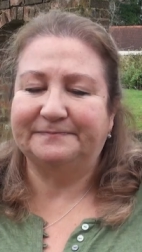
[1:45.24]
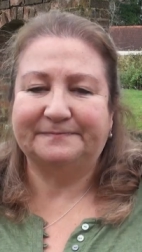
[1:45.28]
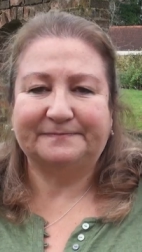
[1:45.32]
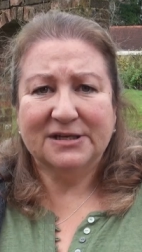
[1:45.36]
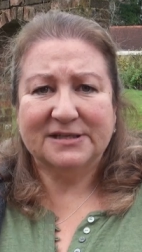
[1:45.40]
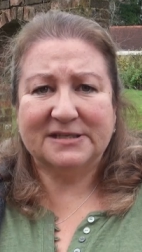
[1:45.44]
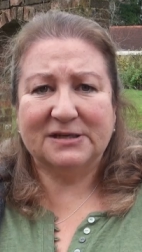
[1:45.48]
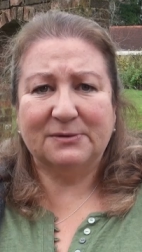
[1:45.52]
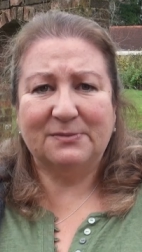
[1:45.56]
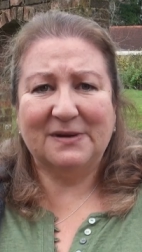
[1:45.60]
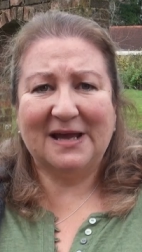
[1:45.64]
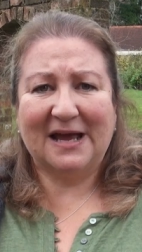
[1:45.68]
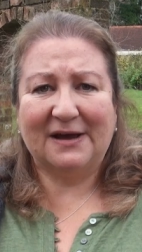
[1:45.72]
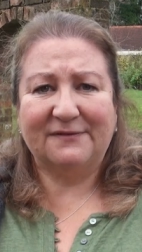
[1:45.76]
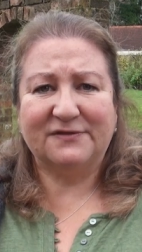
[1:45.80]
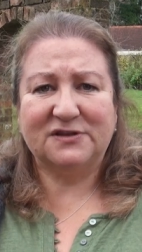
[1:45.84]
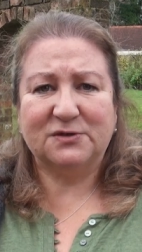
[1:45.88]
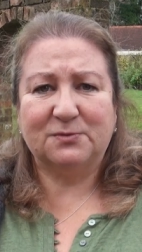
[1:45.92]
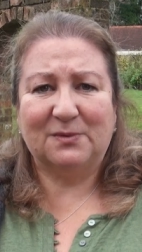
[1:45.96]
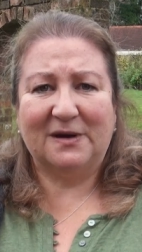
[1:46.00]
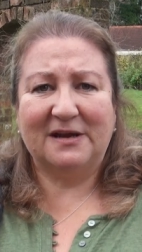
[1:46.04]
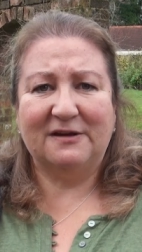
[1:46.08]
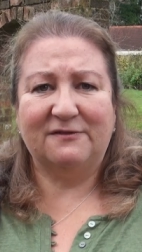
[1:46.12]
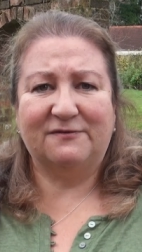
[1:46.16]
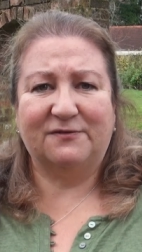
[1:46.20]
so we have to
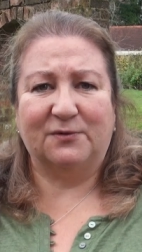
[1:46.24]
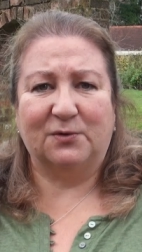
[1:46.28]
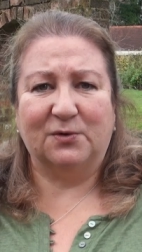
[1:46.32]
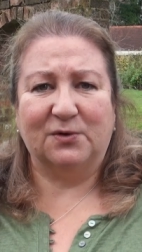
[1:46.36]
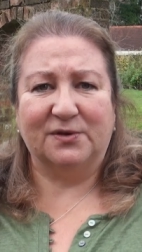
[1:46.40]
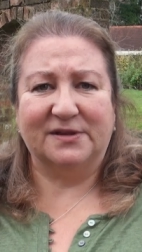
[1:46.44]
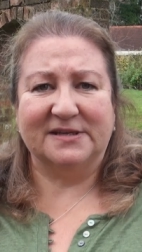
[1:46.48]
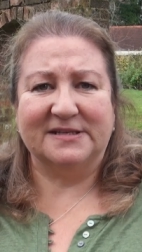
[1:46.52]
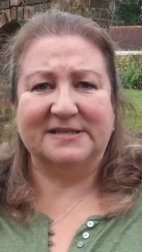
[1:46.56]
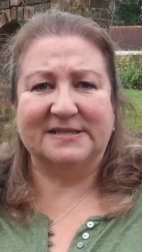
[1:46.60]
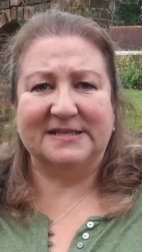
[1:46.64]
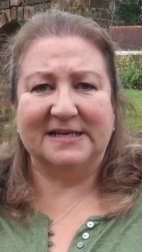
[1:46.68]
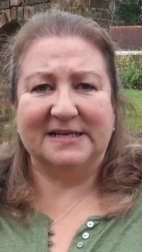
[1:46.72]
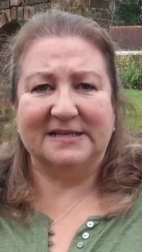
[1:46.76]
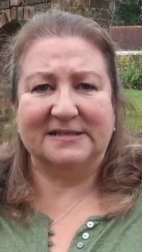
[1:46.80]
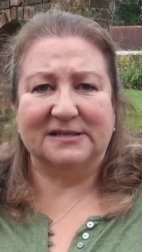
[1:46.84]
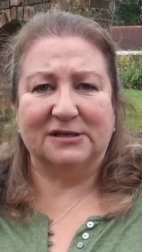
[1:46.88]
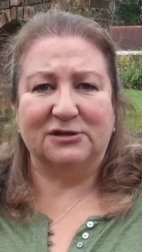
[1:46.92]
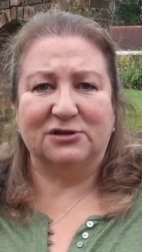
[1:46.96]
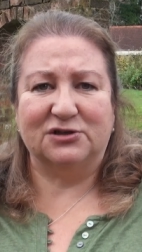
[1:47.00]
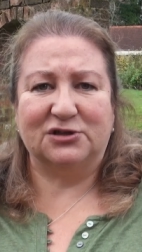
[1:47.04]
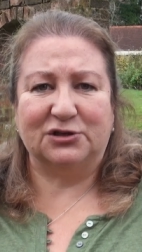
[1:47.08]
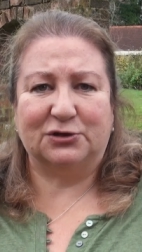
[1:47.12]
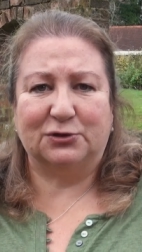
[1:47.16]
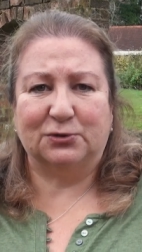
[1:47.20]
wait for the
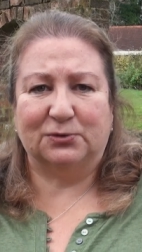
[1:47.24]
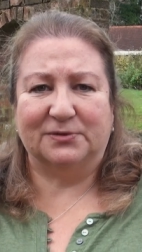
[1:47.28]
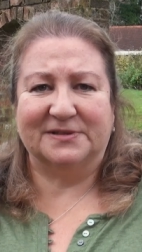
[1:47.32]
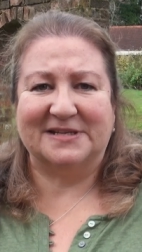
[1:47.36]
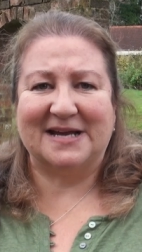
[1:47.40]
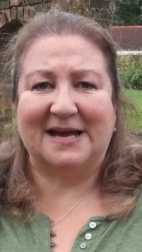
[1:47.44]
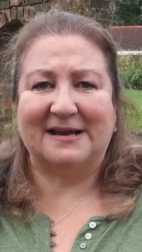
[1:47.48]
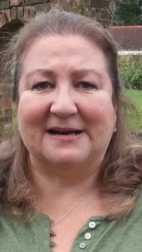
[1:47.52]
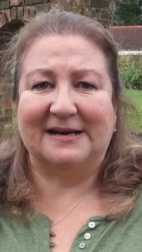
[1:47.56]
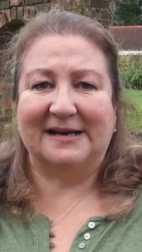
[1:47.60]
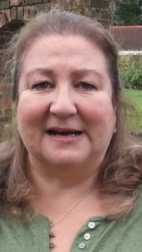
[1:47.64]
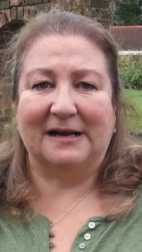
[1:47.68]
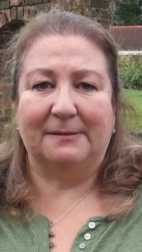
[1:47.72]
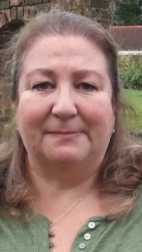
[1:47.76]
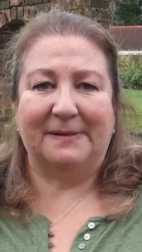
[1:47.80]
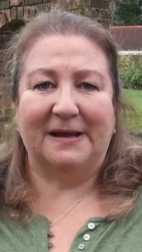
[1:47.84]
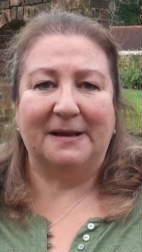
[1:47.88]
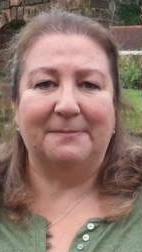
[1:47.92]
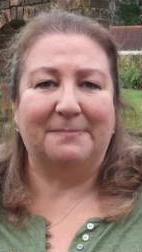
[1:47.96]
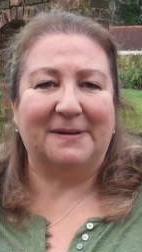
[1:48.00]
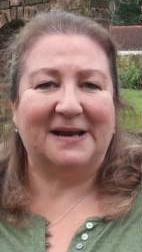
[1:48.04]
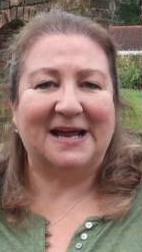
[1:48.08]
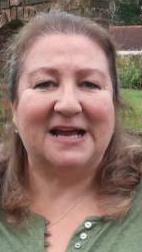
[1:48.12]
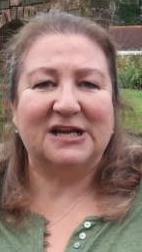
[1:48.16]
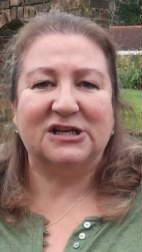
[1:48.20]
season to cool down a little
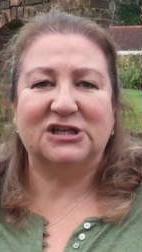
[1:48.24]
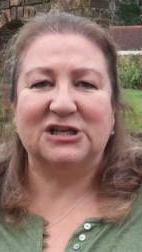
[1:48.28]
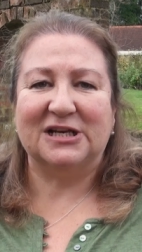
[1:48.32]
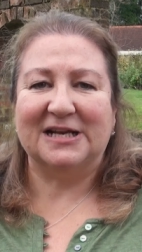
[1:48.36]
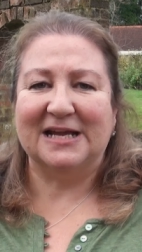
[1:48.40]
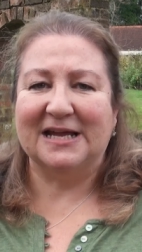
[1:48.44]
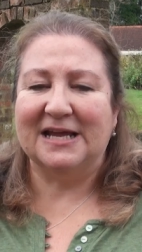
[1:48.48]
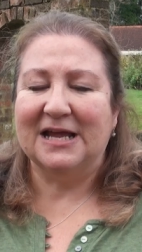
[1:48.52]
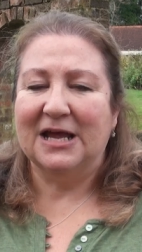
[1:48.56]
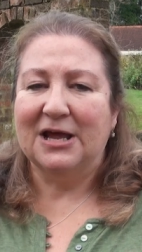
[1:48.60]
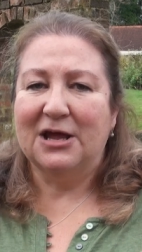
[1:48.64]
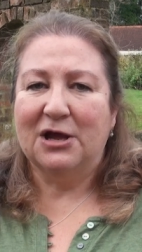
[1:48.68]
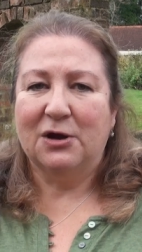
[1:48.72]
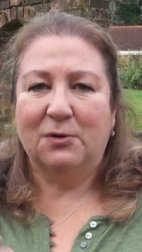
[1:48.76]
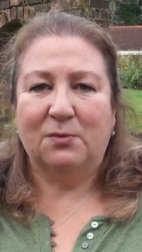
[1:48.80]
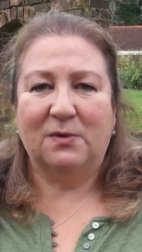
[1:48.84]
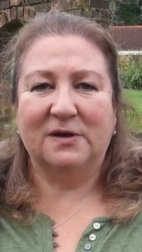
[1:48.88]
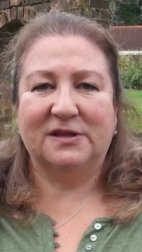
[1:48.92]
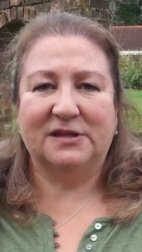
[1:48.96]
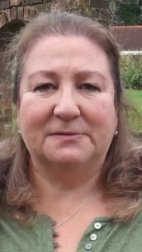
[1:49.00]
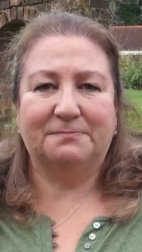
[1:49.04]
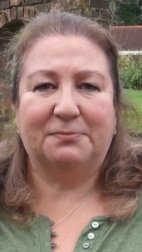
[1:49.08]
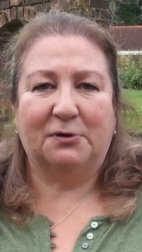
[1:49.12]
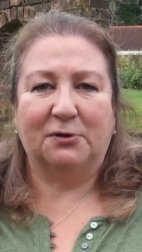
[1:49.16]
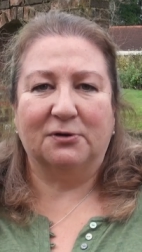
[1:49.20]
bit, but actually
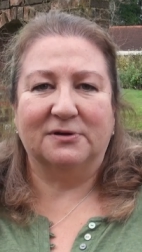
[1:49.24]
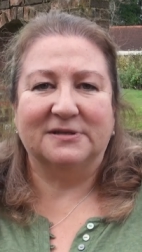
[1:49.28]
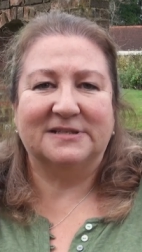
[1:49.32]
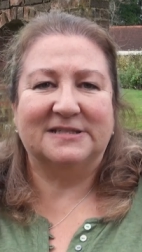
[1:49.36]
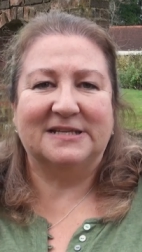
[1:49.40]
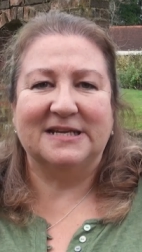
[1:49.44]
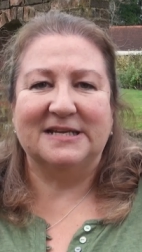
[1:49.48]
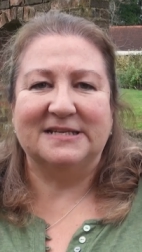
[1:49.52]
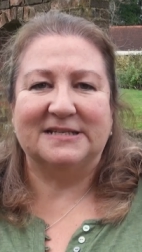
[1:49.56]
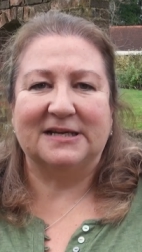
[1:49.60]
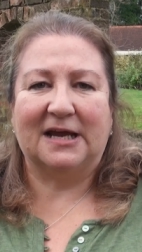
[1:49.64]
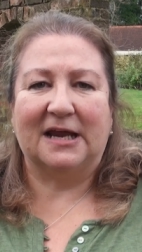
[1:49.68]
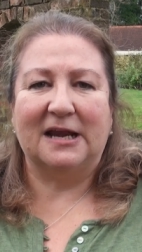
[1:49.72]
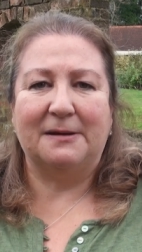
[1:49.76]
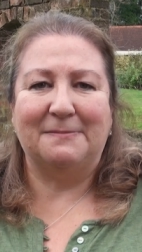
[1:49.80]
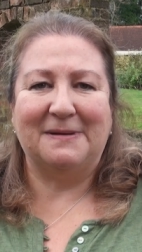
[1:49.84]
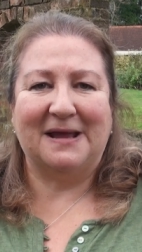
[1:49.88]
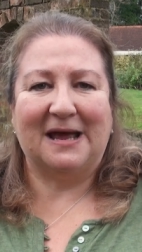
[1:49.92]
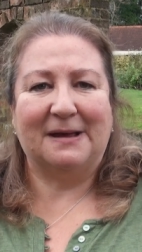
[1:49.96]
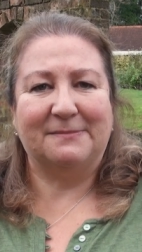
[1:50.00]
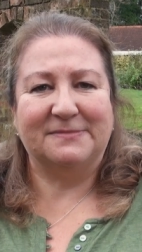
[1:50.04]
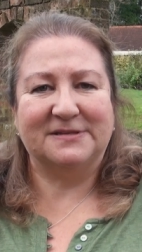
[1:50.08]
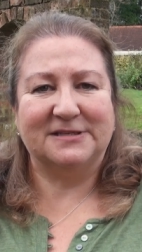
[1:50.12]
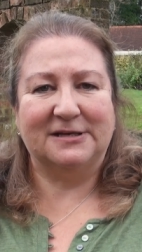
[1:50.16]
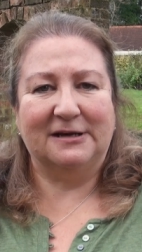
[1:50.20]
with the pots, these are going to be
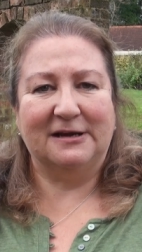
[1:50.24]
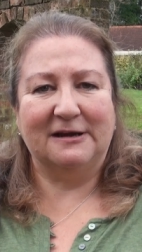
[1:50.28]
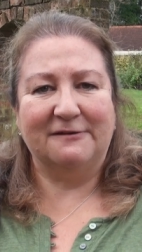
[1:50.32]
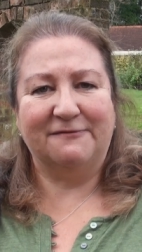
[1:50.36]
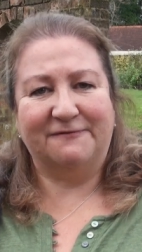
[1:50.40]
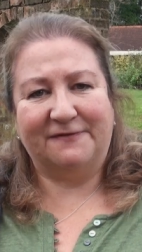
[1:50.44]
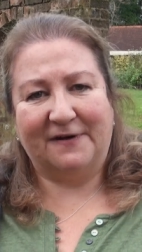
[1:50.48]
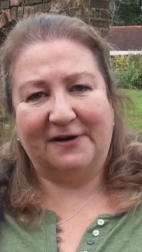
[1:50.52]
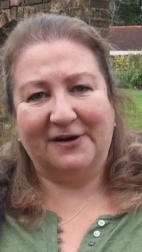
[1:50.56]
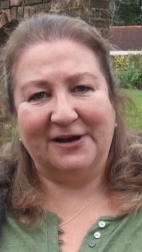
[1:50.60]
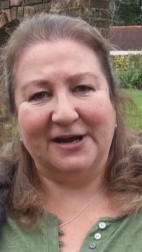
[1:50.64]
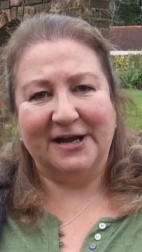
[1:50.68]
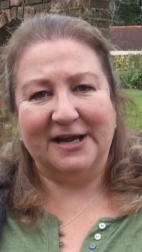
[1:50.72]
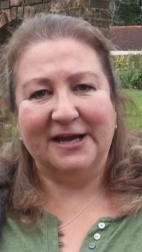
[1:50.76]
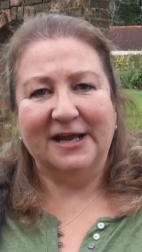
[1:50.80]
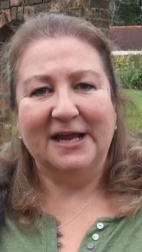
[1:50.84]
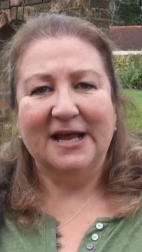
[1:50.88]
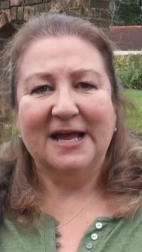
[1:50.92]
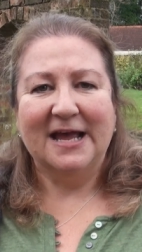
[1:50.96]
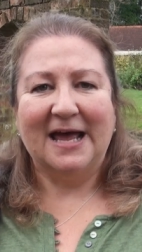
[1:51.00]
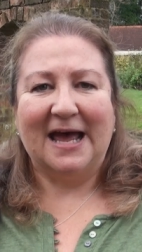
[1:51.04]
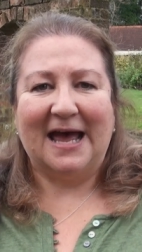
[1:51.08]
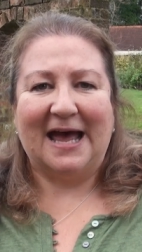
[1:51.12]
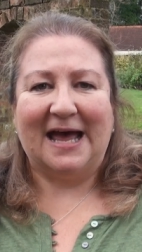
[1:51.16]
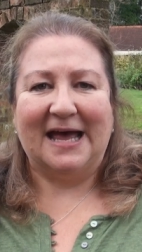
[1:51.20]
absolutely fine.
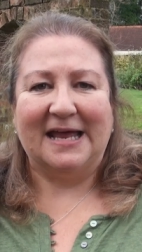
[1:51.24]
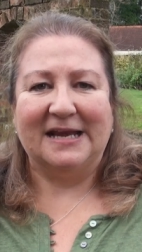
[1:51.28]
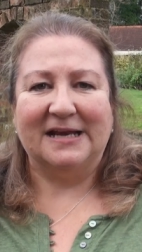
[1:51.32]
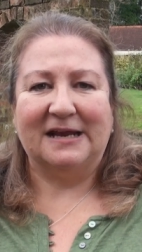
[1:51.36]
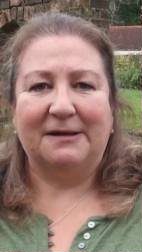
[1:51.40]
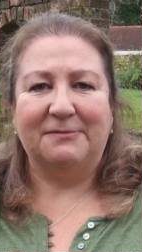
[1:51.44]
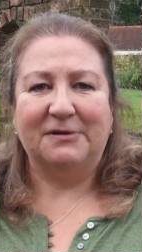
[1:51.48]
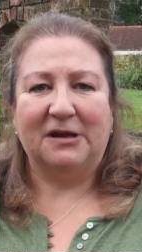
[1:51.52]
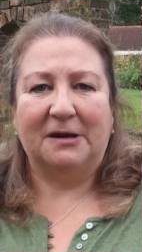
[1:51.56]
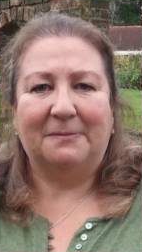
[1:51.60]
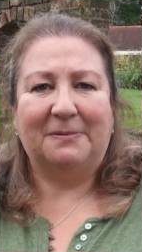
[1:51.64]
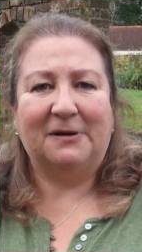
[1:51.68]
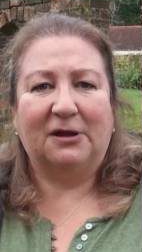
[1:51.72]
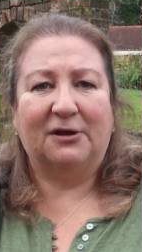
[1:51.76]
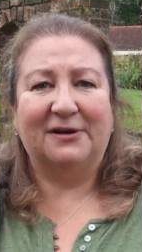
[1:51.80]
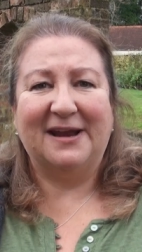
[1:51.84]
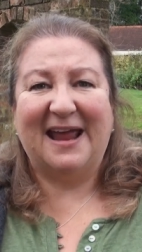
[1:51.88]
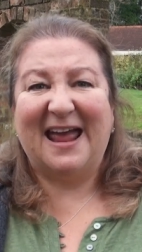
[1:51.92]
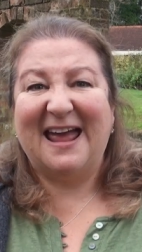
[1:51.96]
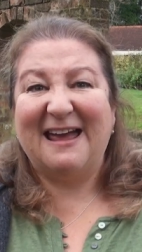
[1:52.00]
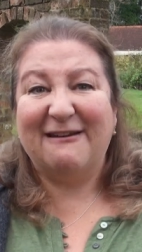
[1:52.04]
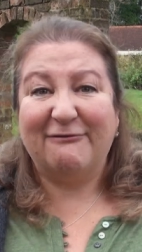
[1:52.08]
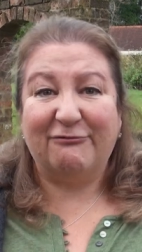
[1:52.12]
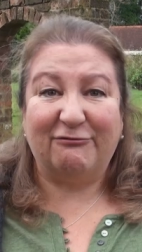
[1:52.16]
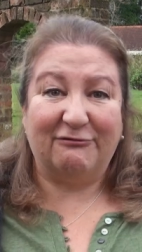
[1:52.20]
And I'm going to plant
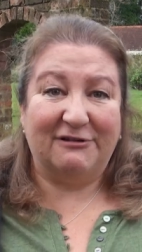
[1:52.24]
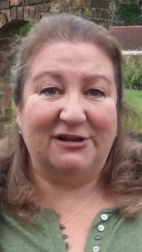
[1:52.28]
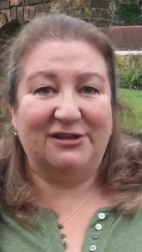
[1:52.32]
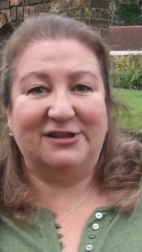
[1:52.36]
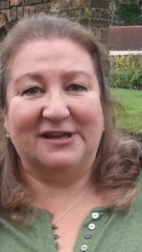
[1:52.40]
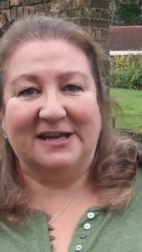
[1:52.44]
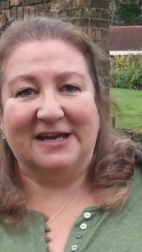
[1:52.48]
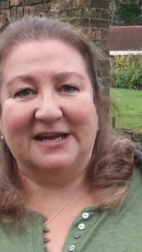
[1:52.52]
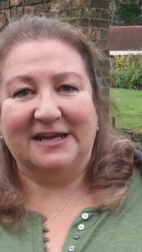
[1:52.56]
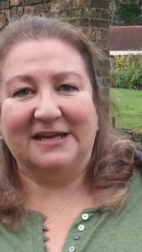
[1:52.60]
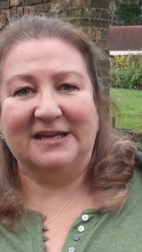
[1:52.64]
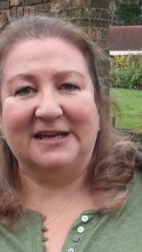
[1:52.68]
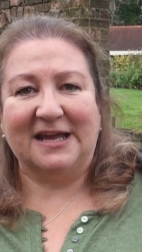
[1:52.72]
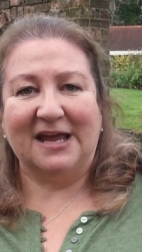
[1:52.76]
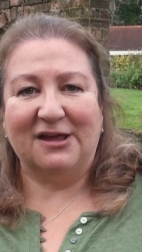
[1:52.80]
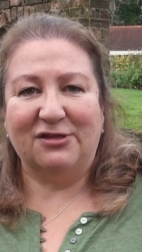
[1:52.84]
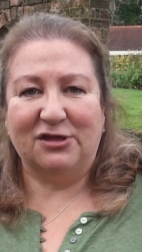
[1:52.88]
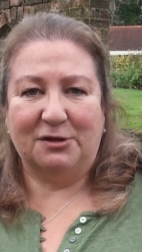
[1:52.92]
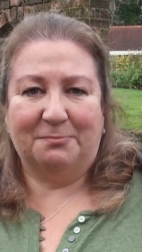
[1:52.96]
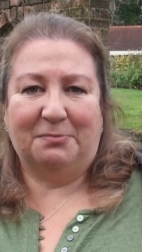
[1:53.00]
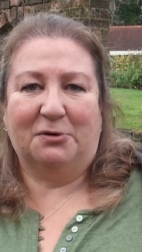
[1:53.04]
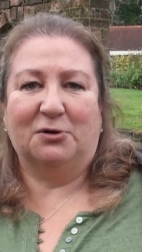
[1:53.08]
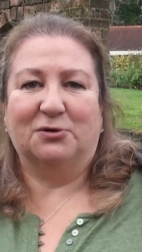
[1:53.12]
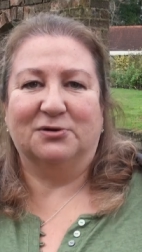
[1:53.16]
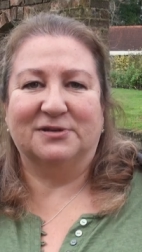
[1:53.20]
everything in
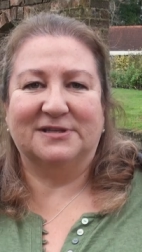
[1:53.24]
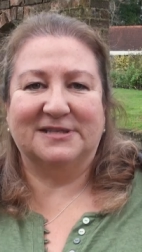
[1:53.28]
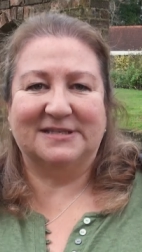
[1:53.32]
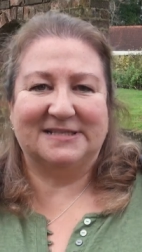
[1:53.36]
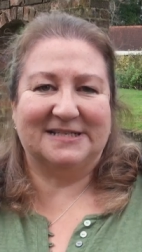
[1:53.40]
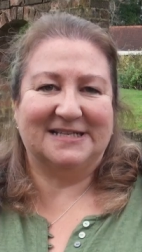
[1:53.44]
the pots